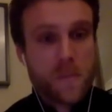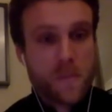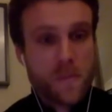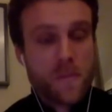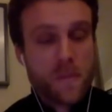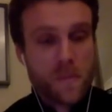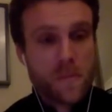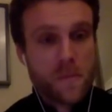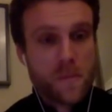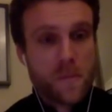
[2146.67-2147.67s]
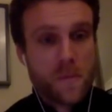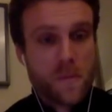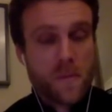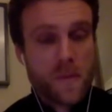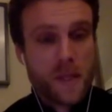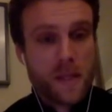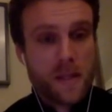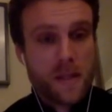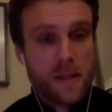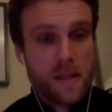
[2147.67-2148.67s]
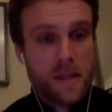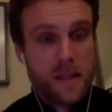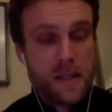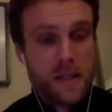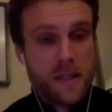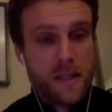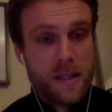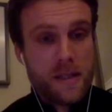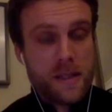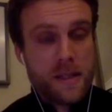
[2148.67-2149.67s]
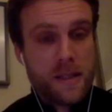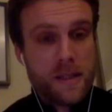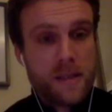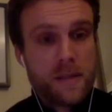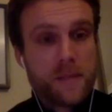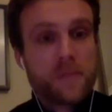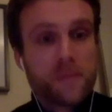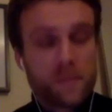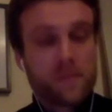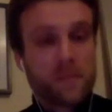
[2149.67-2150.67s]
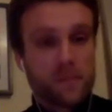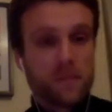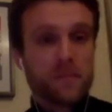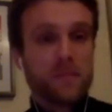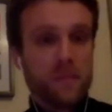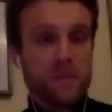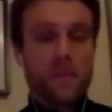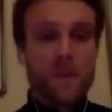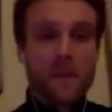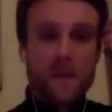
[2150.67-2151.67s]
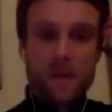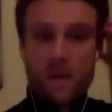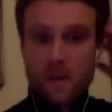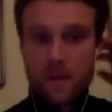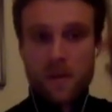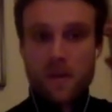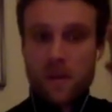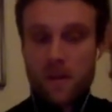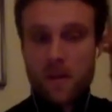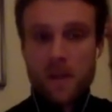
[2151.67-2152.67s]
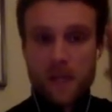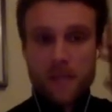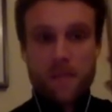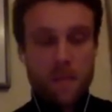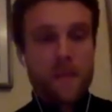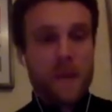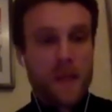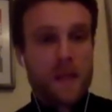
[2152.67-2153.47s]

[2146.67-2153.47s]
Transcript: No words are spoken by the person on screen.